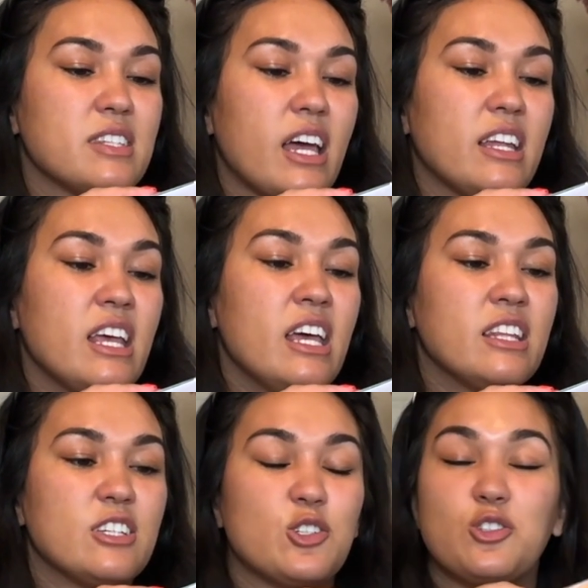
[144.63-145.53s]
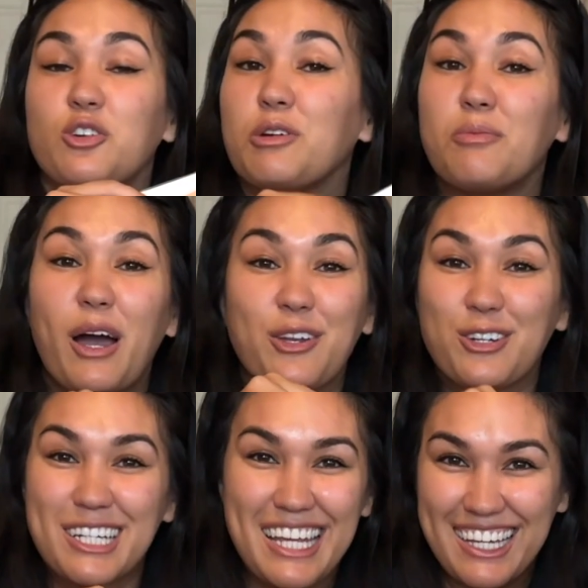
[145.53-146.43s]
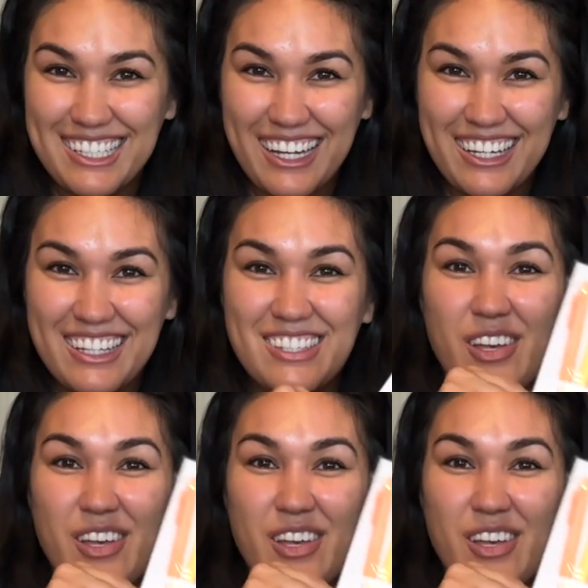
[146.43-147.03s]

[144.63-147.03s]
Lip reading: and this is your reminder to take attendance,